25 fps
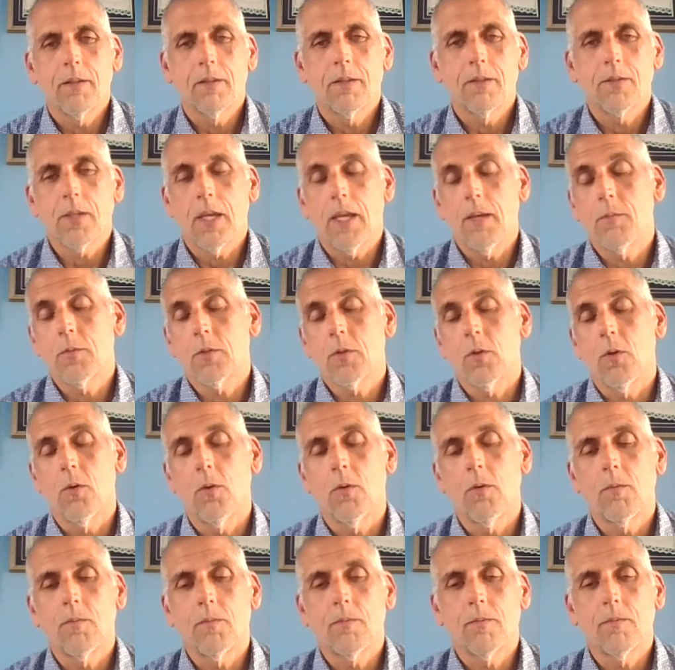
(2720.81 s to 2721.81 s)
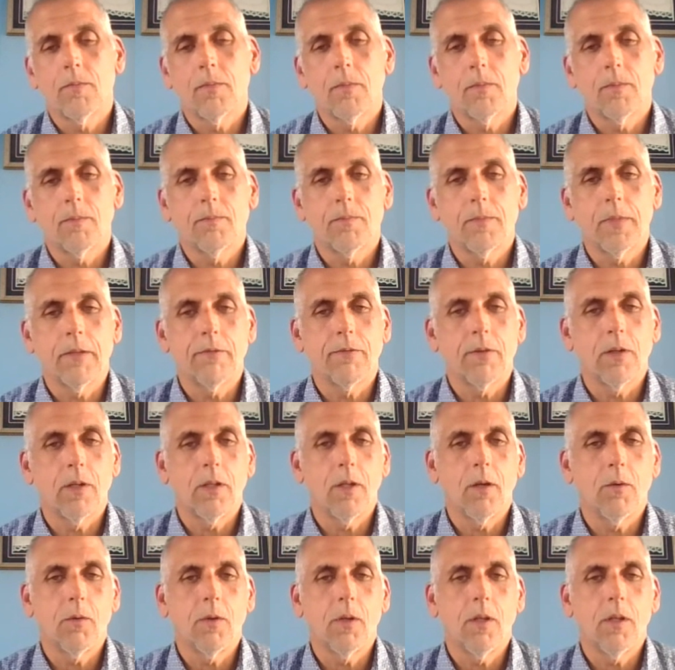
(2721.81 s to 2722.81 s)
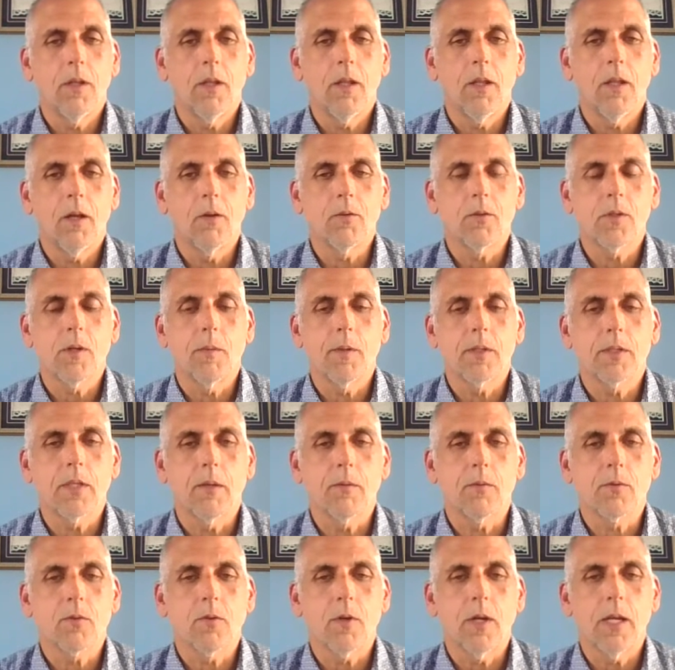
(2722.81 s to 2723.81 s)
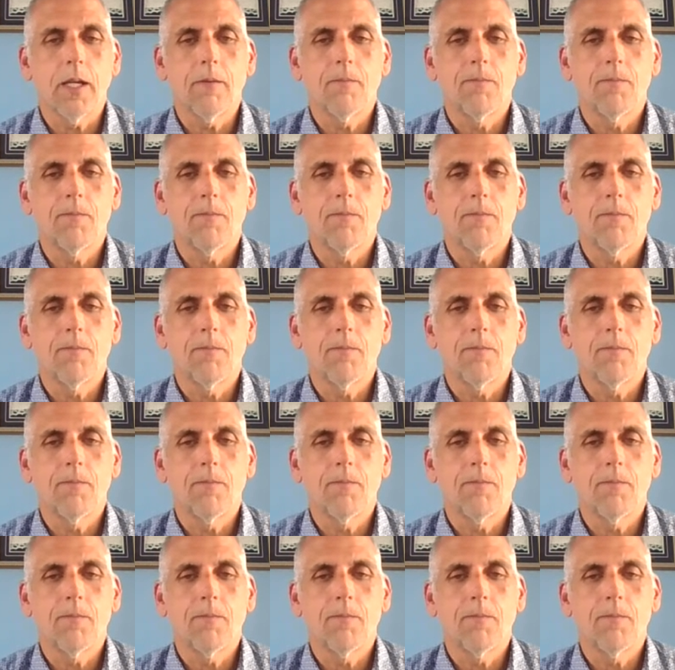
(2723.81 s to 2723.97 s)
Same soil, different long-term acceptance rate.